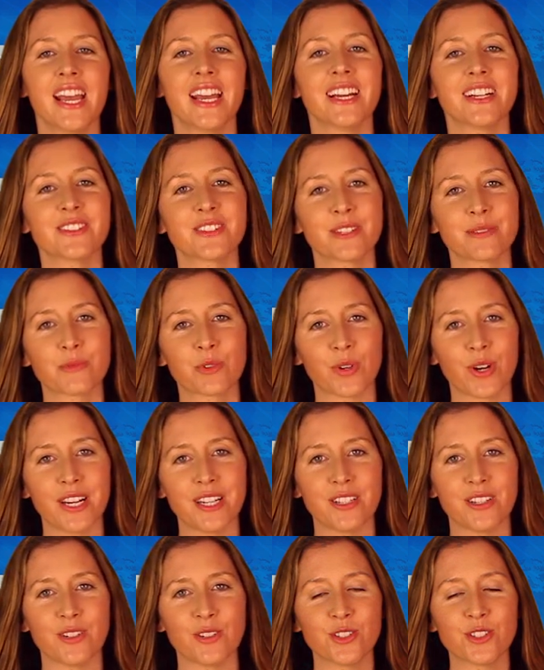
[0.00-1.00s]
Here's some
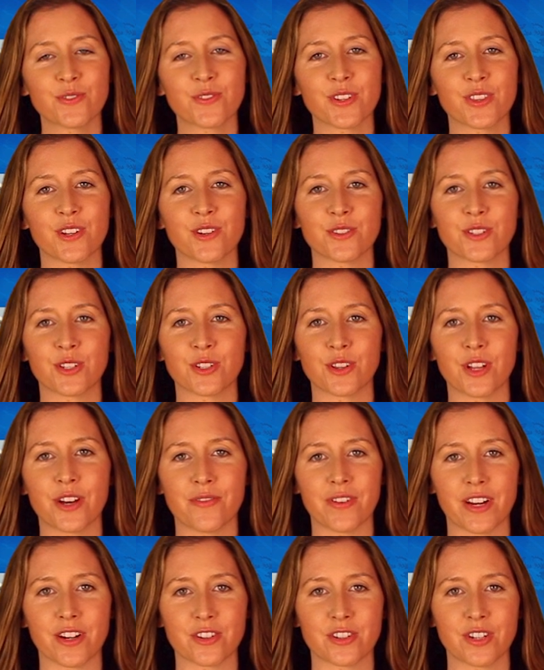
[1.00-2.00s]
great news for those who
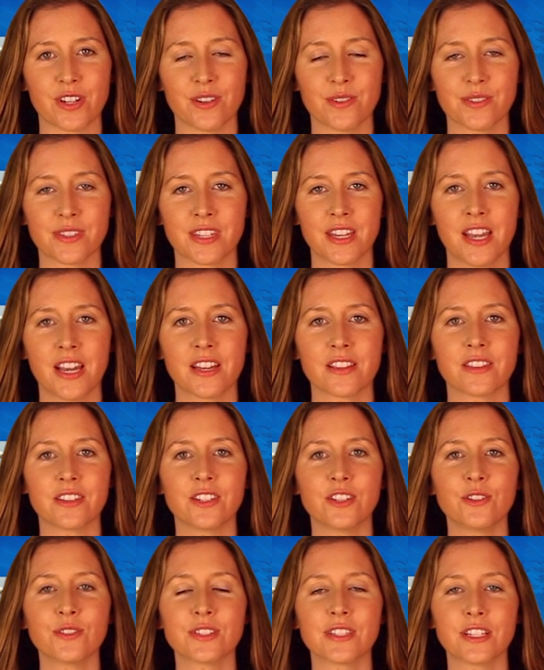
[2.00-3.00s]
love air shows.
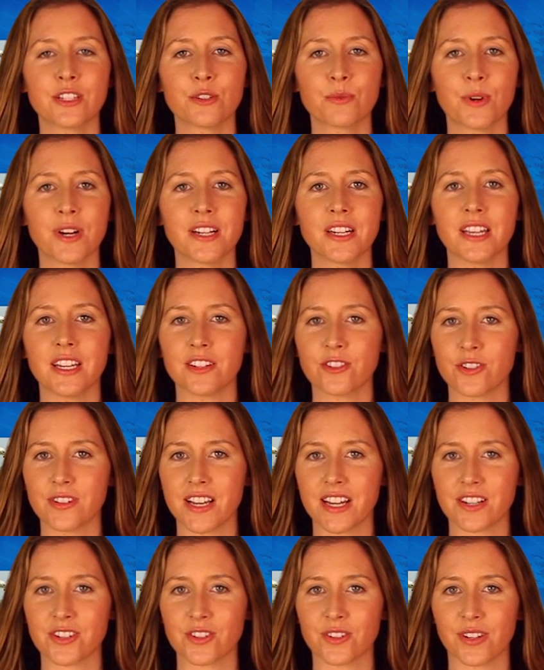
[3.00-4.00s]
The new Sichuan
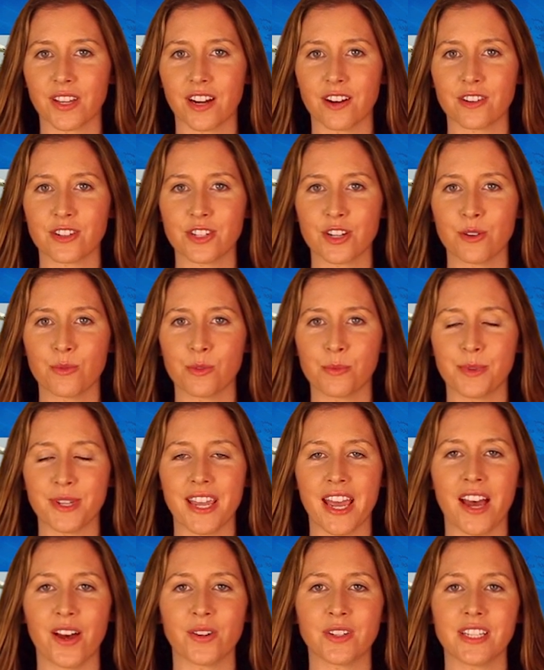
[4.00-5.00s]
International Air Show will
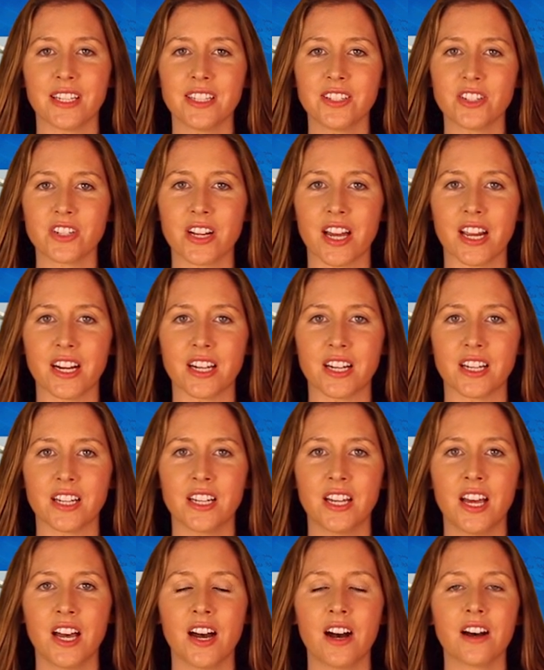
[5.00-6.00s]
be held in
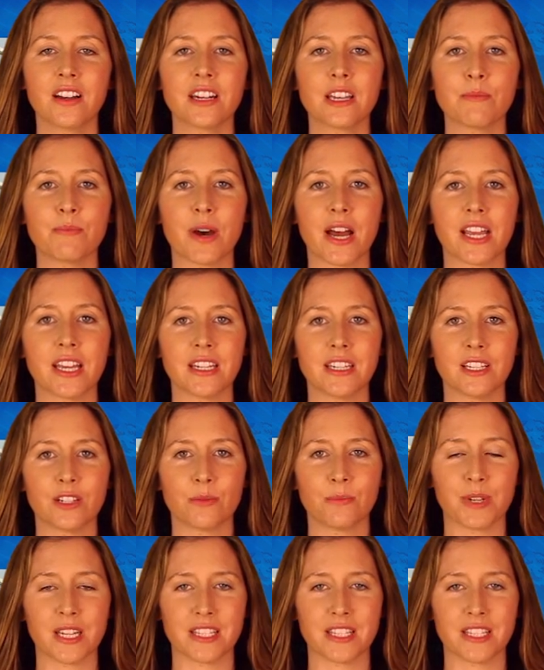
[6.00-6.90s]
China on a biennial